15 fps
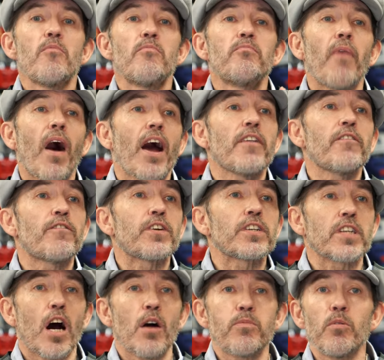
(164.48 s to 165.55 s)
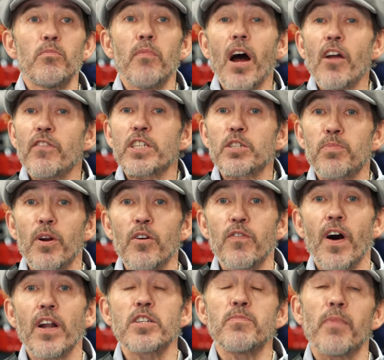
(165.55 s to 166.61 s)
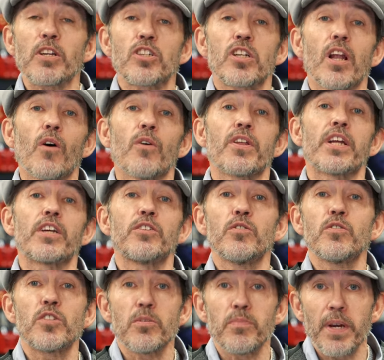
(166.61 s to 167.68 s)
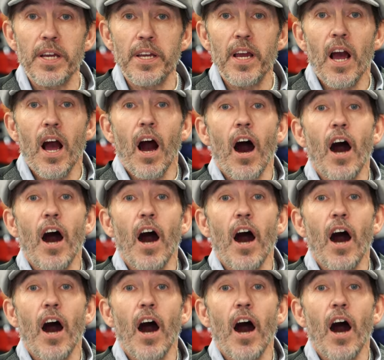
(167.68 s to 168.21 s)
Mine, for example, my risk profile is much lower than it used to be.